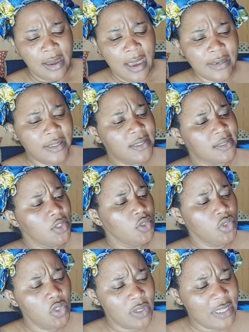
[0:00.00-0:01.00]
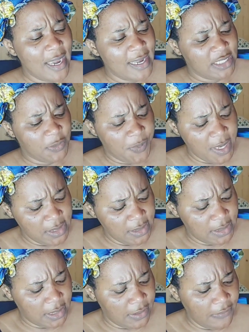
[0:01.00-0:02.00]
And it's not that
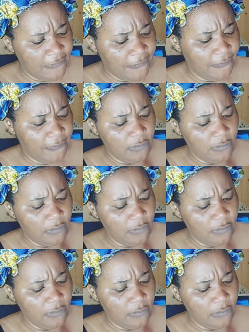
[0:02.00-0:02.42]
expensive.